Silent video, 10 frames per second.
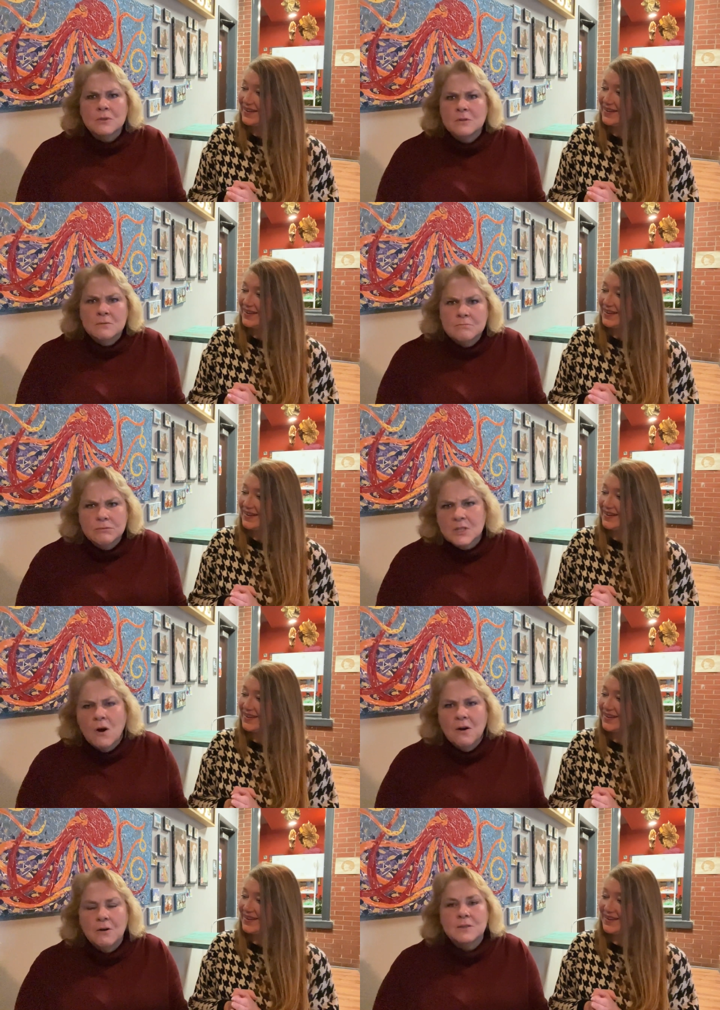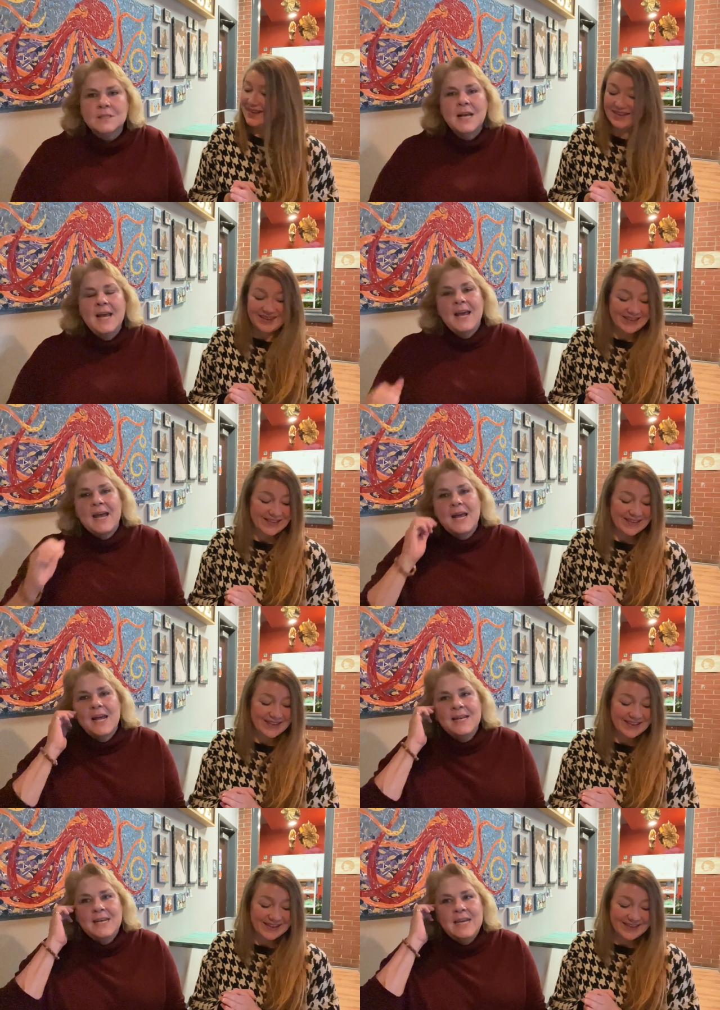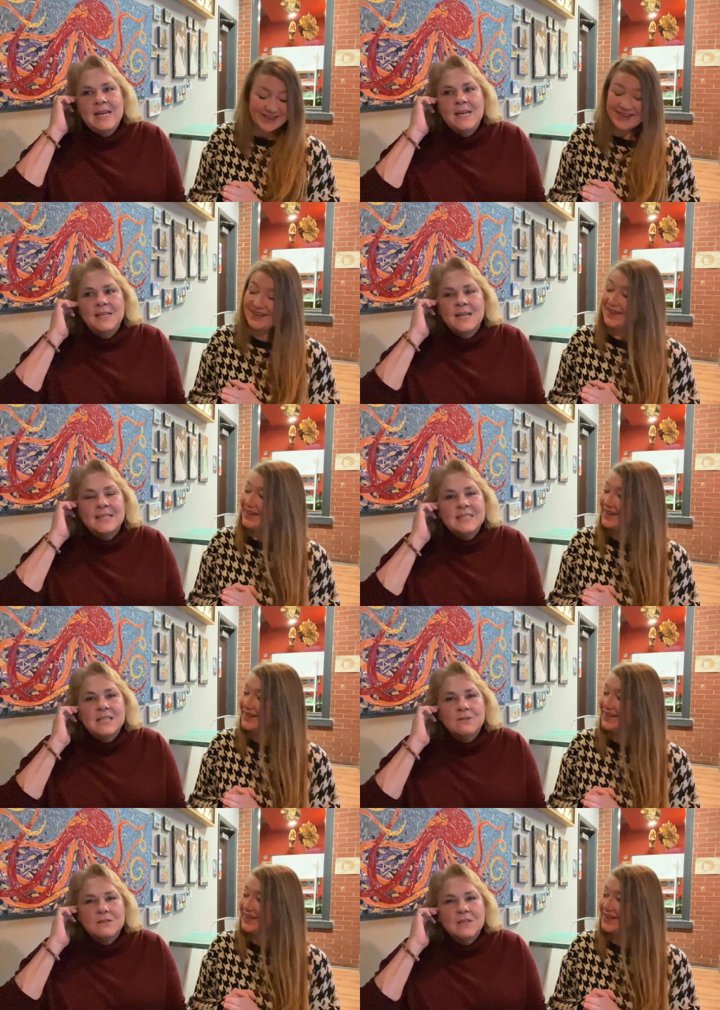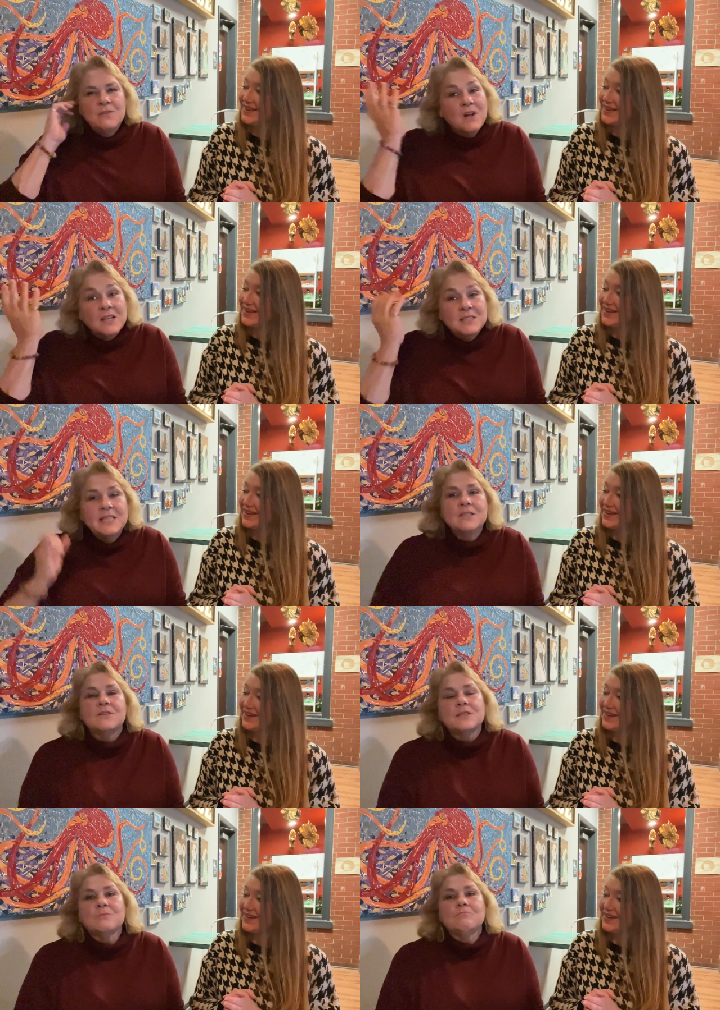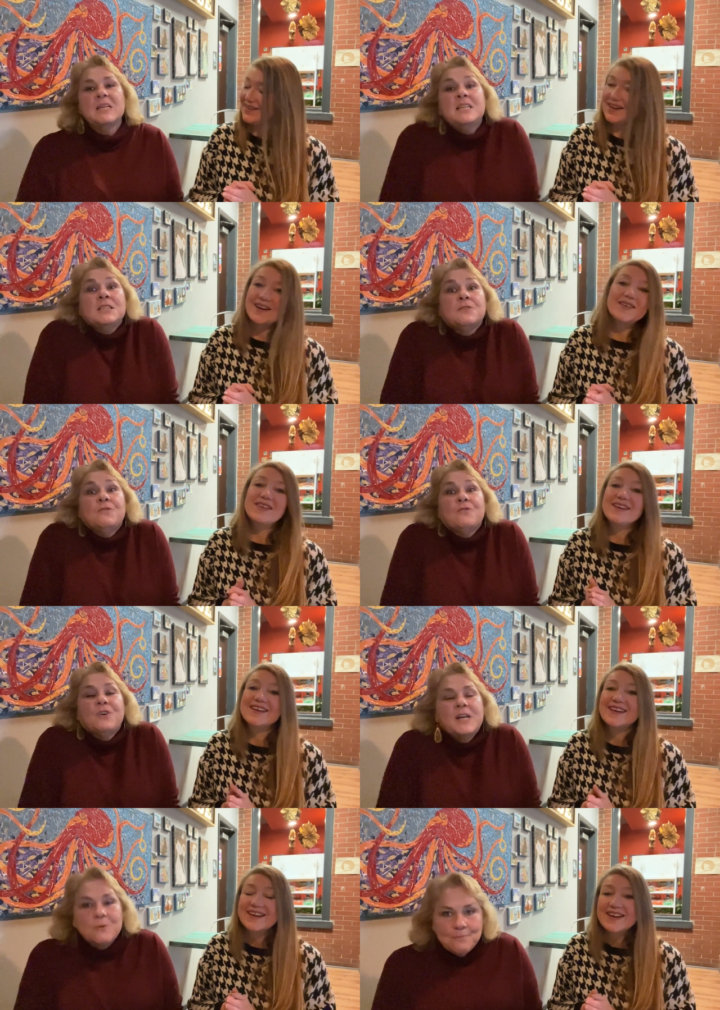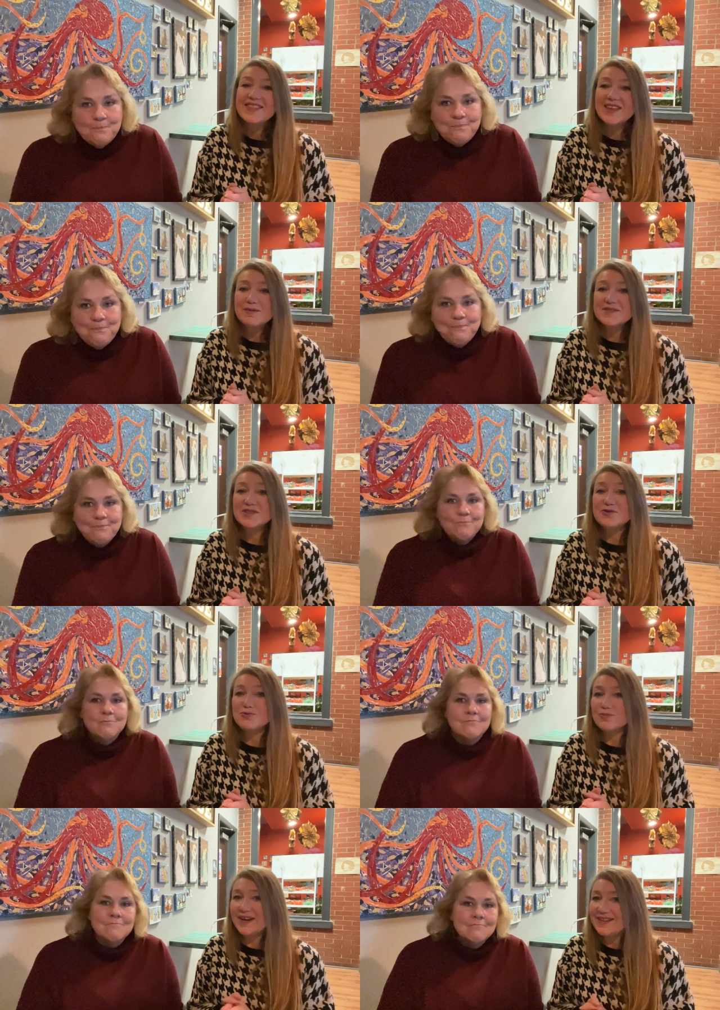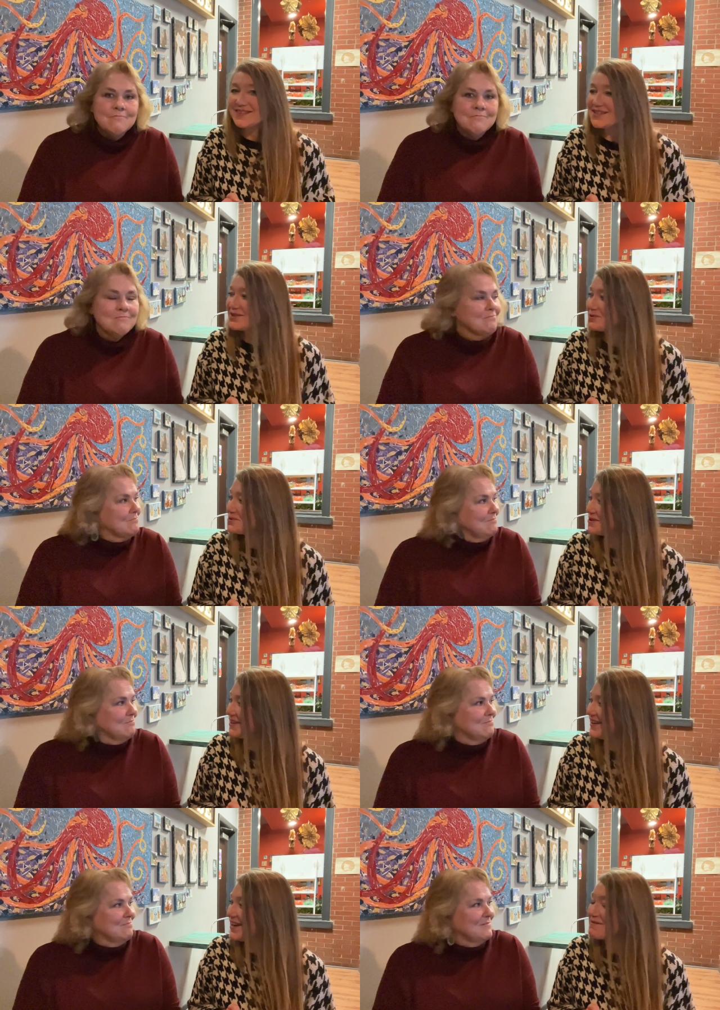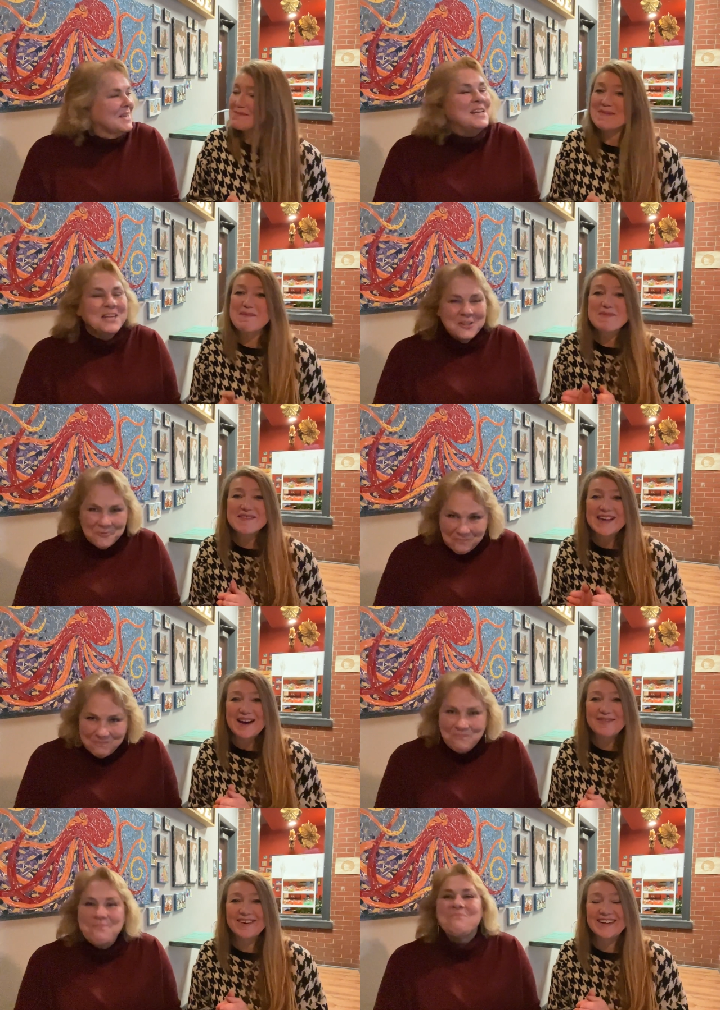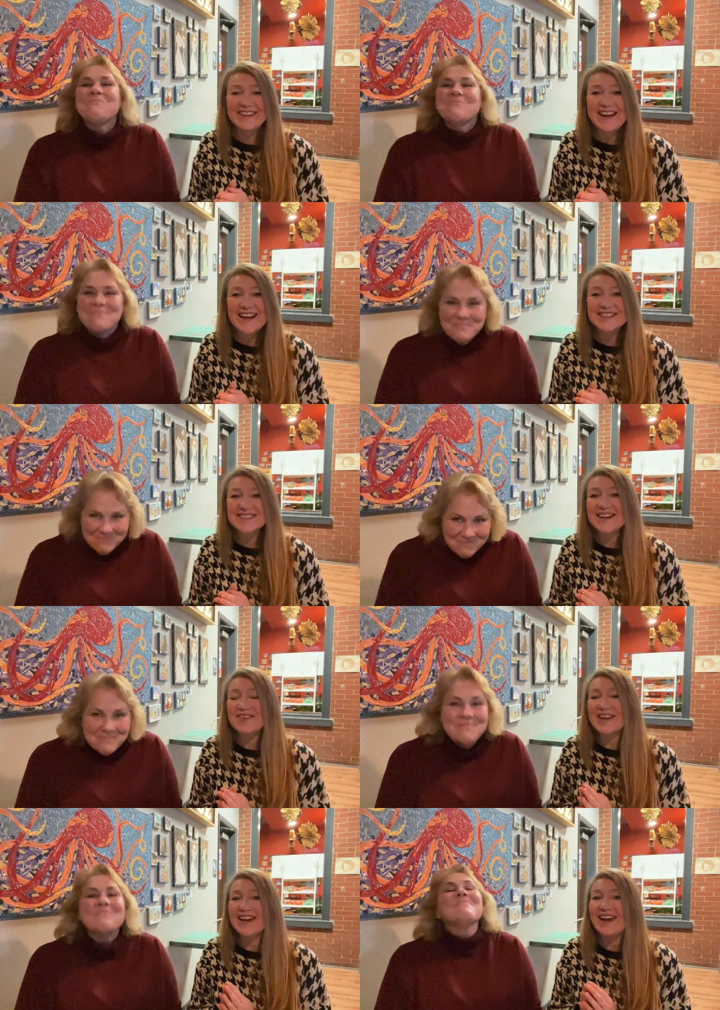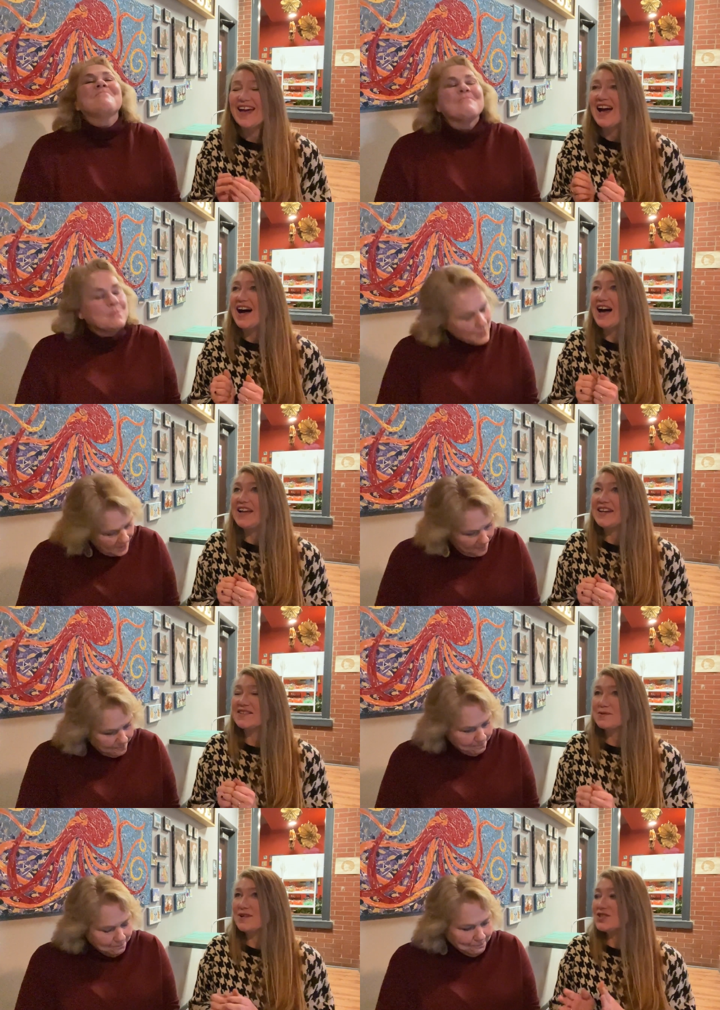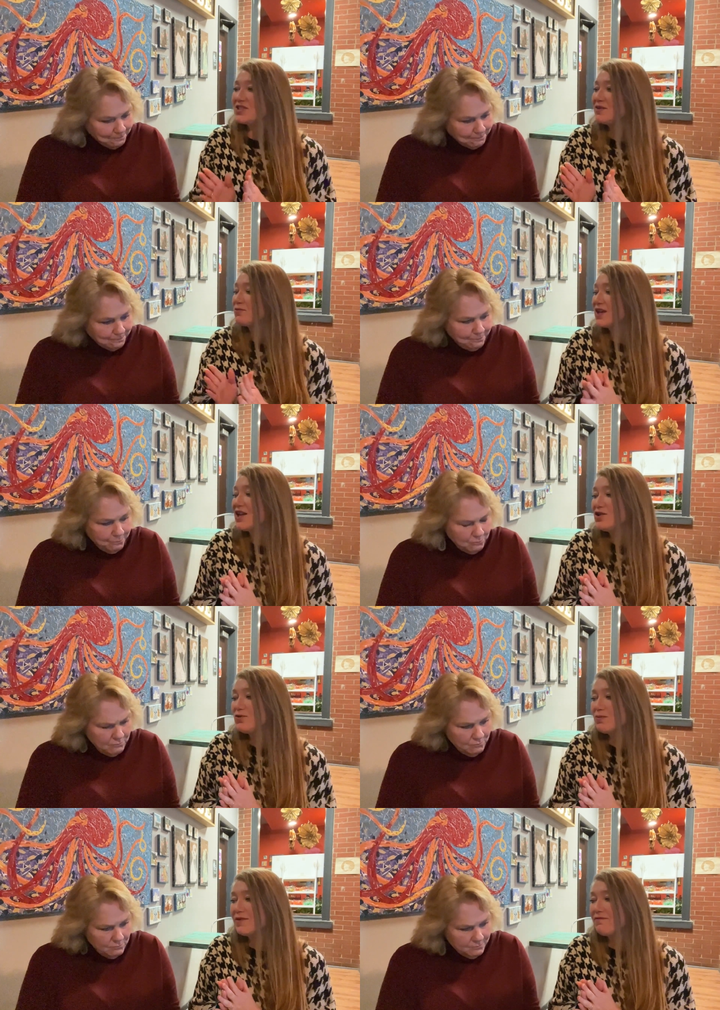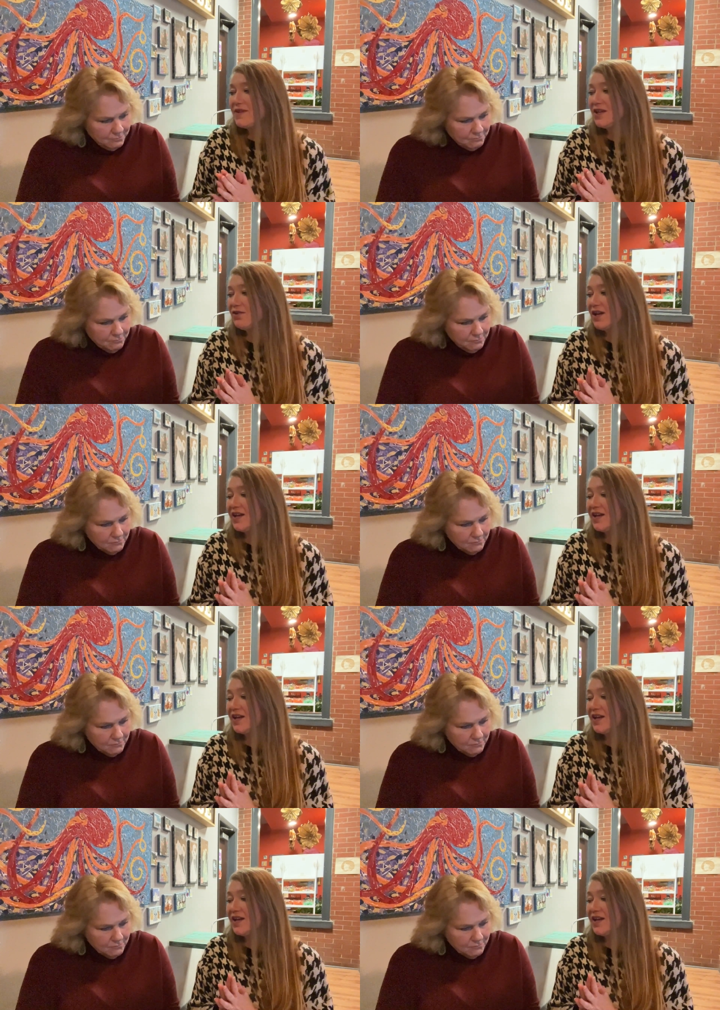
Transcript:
Speaker 1: or scars. And he does it, he volunteers. He yeah. does it for free. That was a
Speaker 2: great story. I remember that one. Yes. Okay. Uh, next question Can you reveal a